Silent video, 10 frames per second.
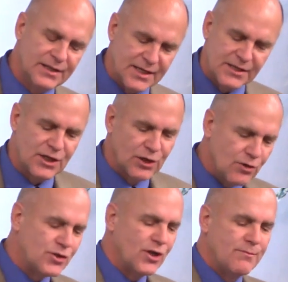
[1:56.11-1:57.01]

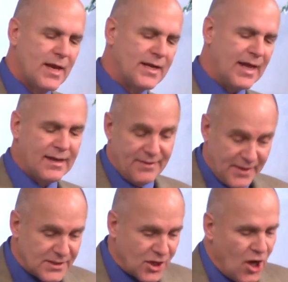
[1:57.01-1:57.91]
disillusionment in
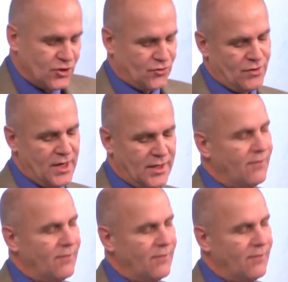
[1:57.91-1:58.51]
this country,